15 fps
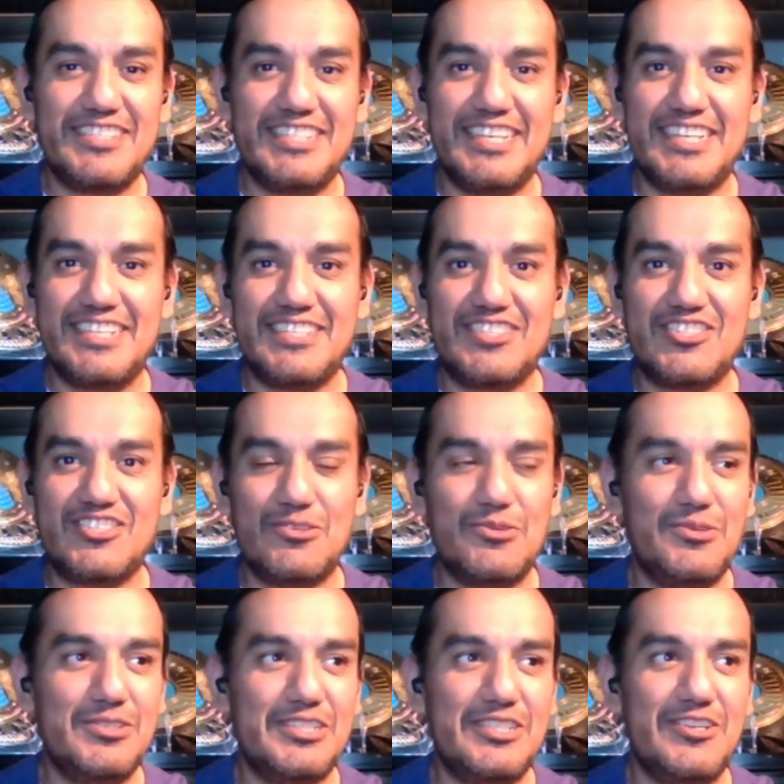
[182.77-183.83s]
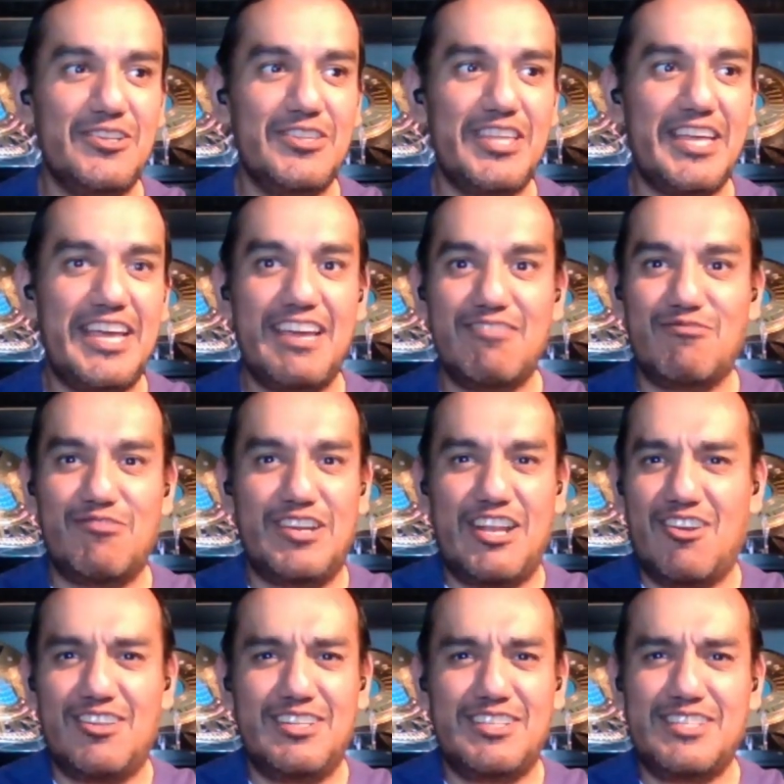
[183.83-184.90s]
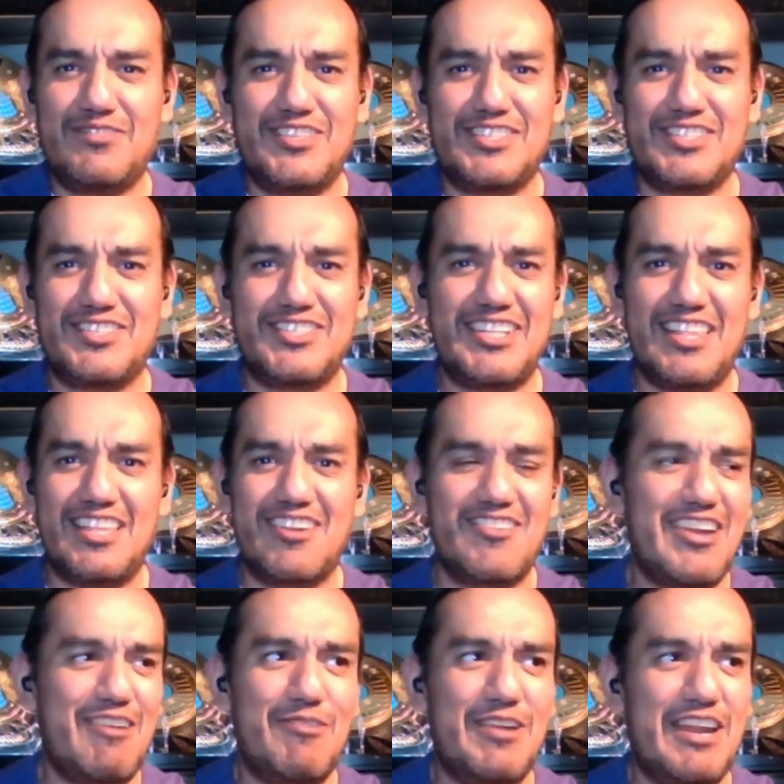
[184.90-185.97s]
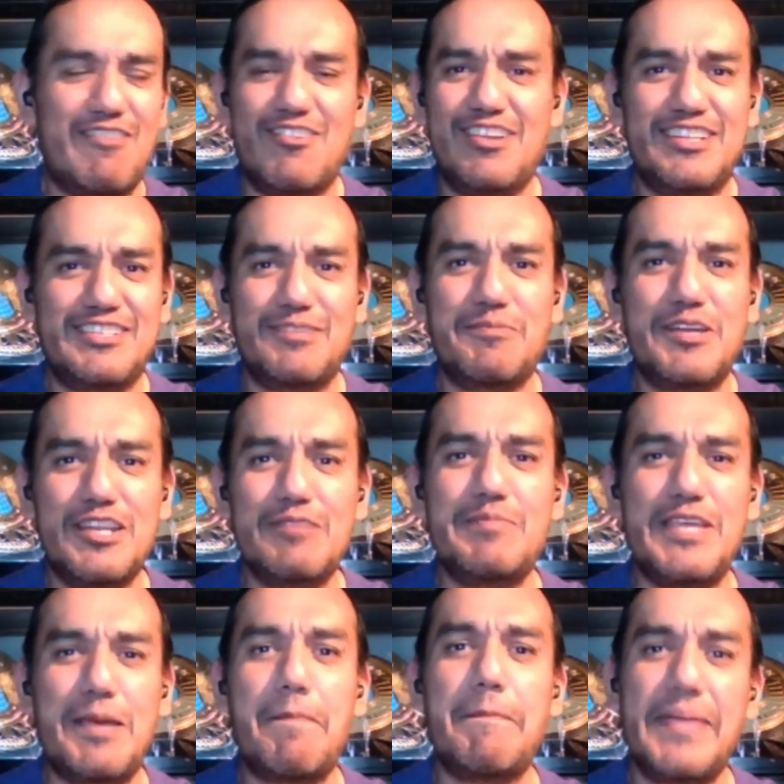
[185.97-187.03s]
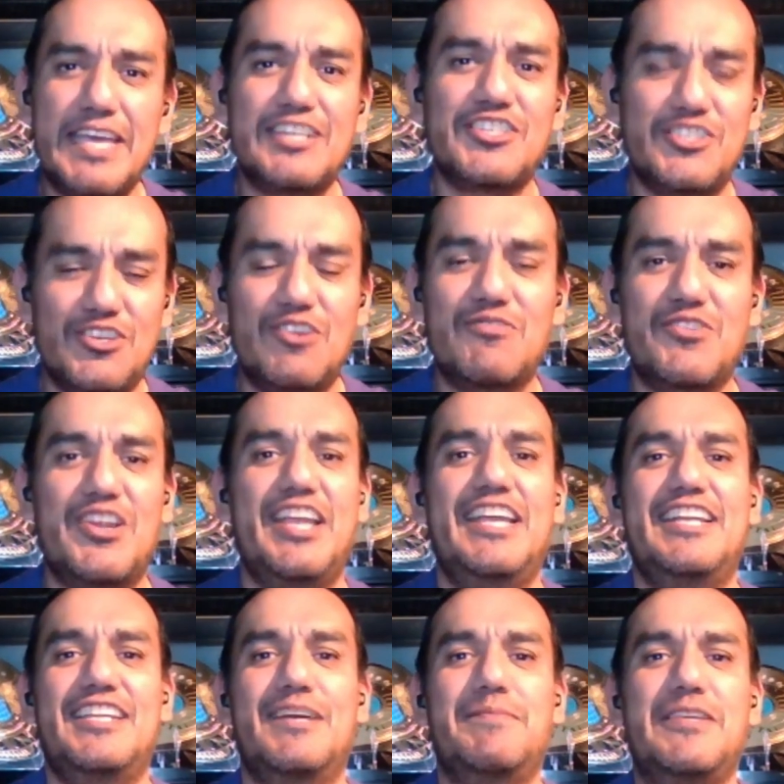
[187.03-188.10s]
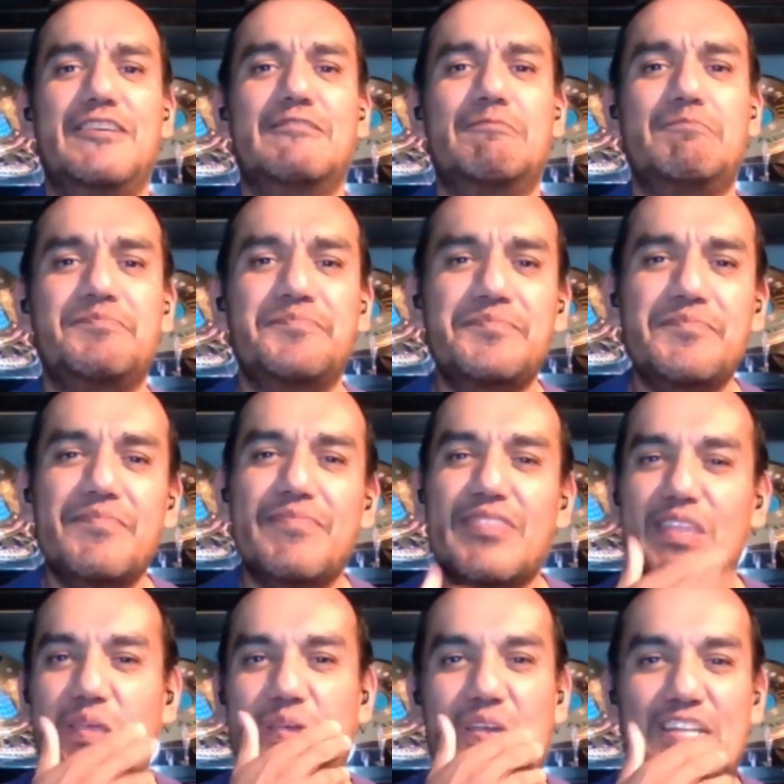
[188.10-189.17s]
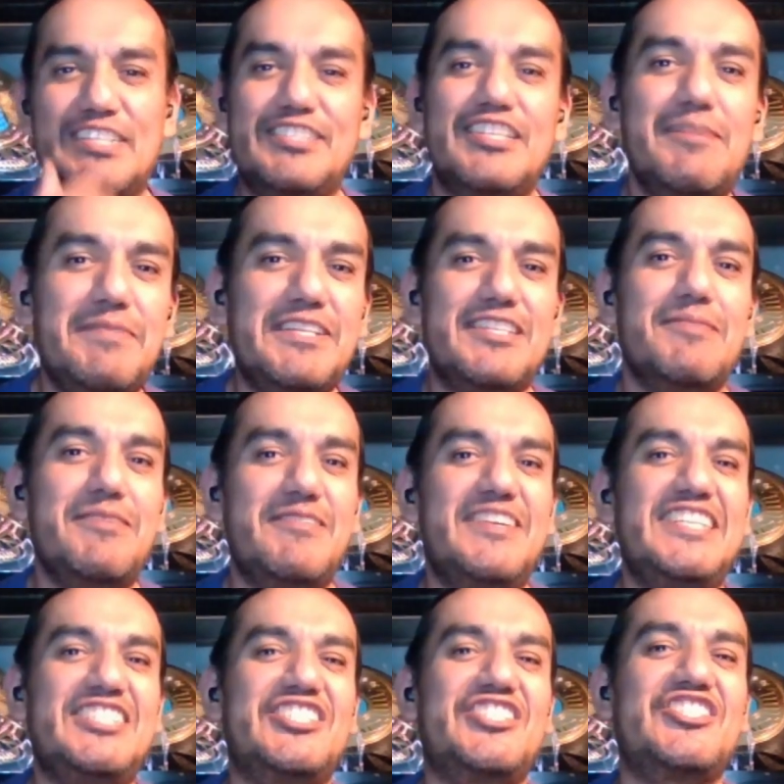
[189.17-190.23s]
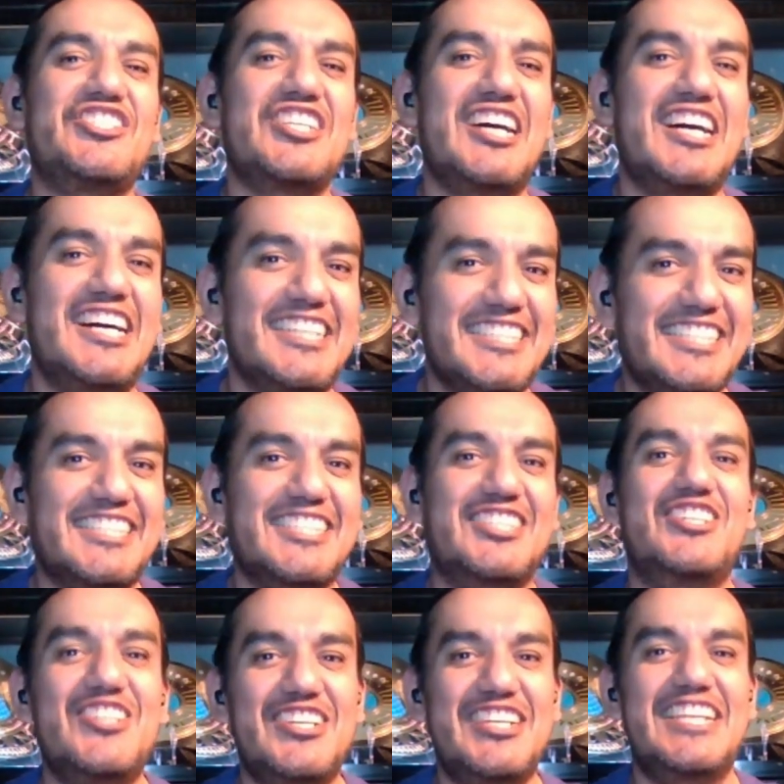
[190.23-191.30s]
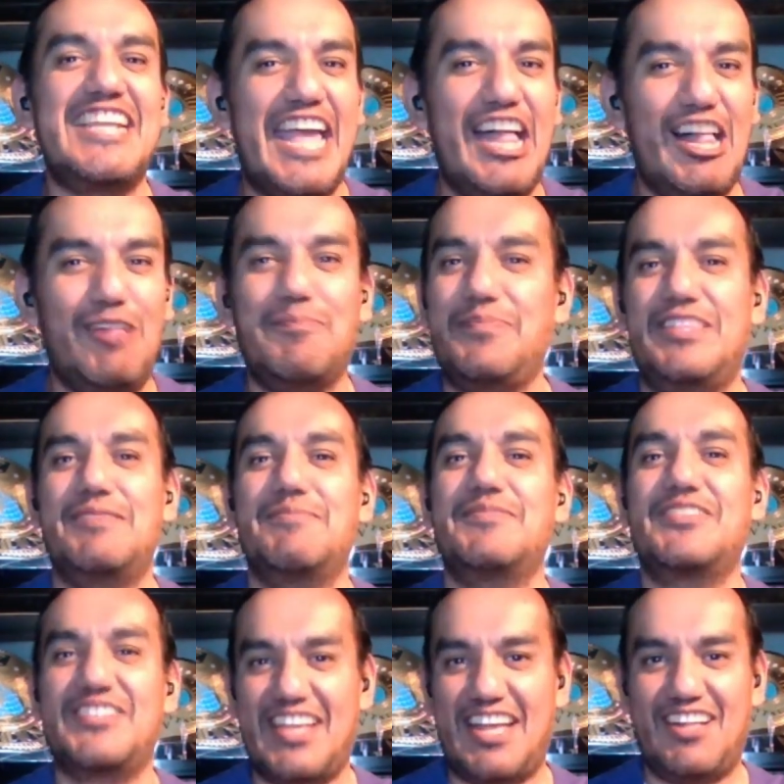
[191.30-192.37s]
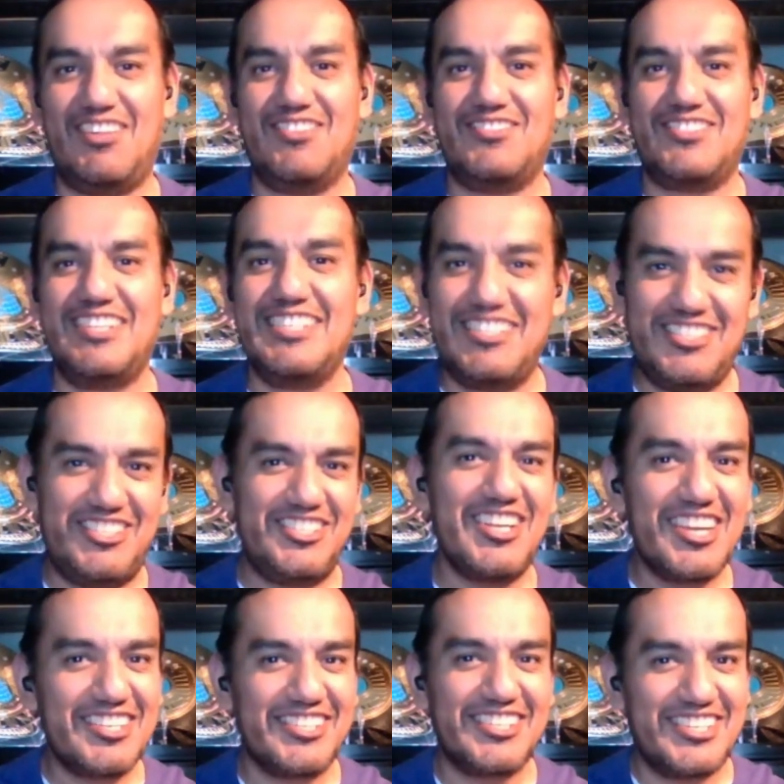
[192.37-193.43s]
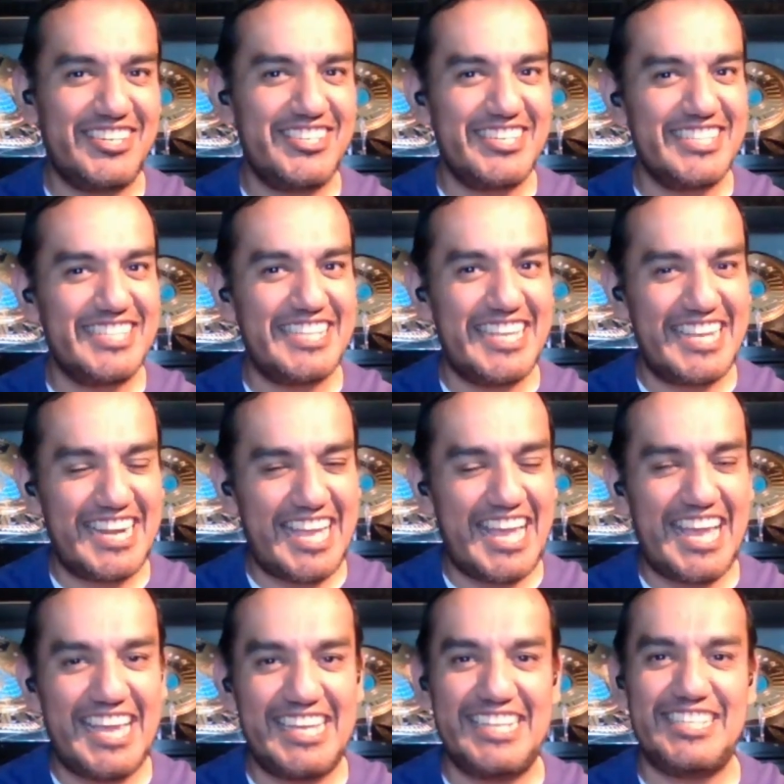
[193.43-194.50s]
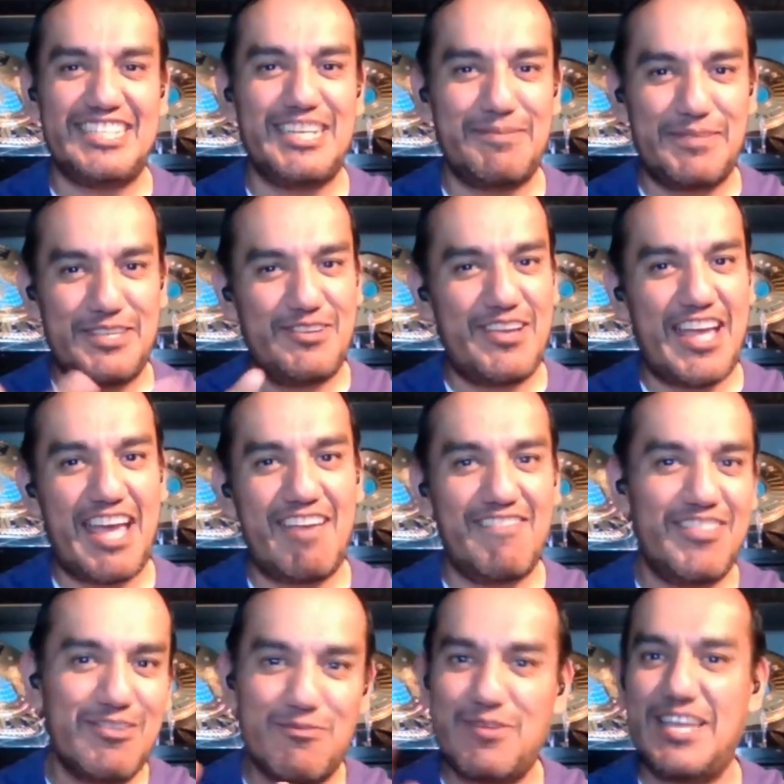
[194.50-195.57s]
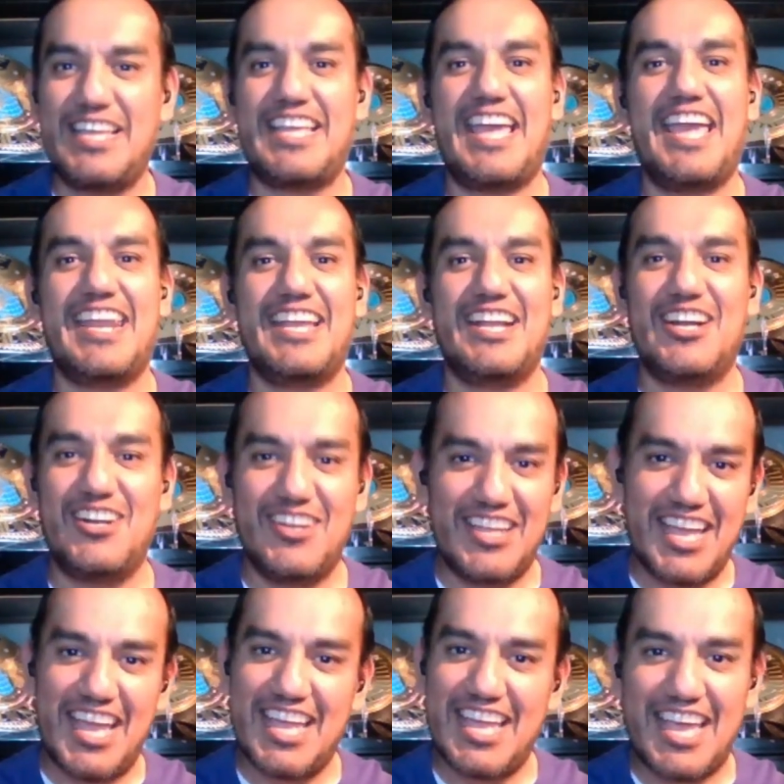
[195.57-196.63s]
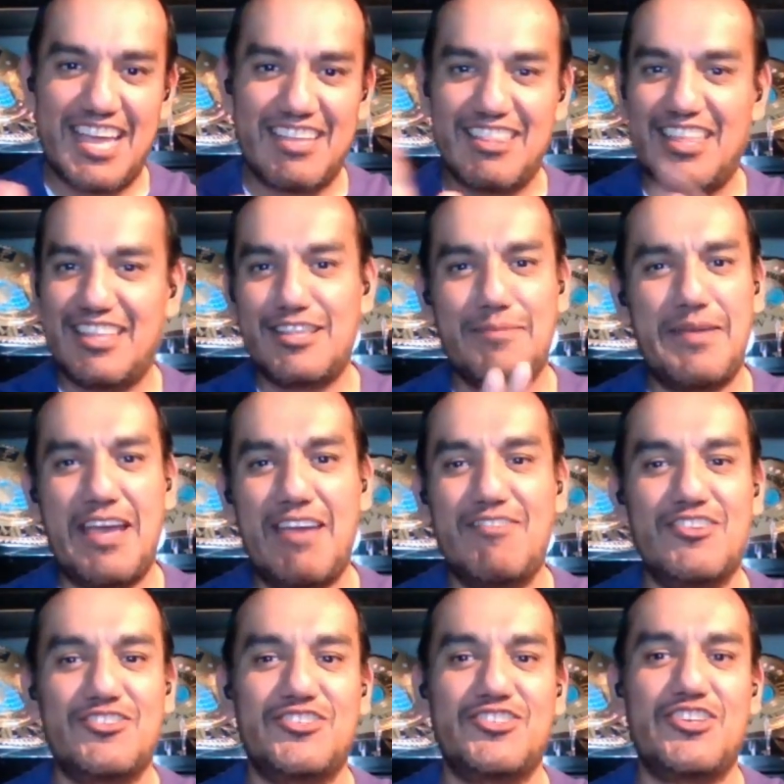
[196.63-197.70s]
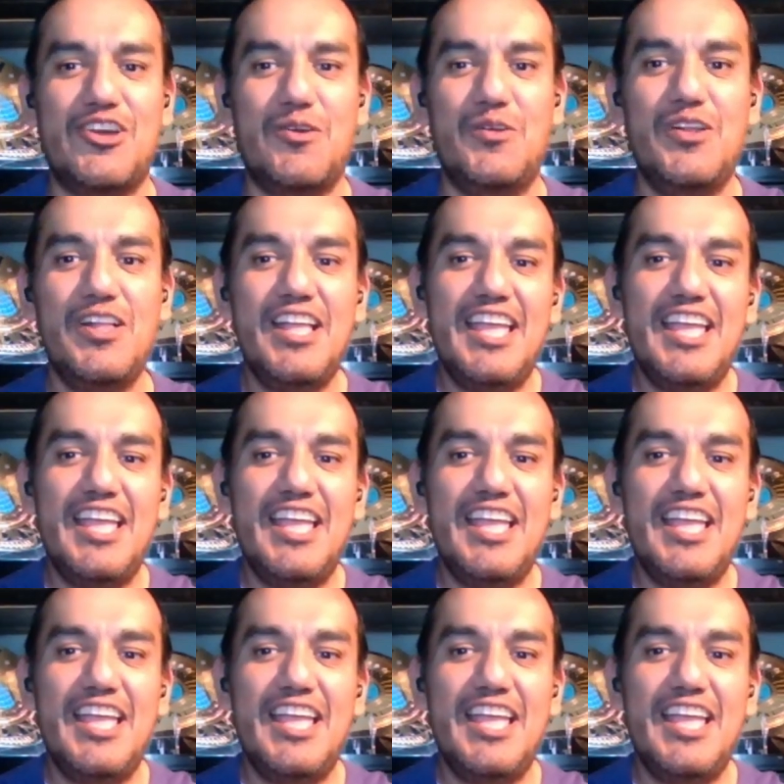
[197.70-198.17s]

tickets sold and all that, regardless if it's a sellout or not, whatever. It's going to be a big show for AEW. And WWE just couldn't help themselves. They just couldn't let AEW have the weekend and go, yeah, let them have their show.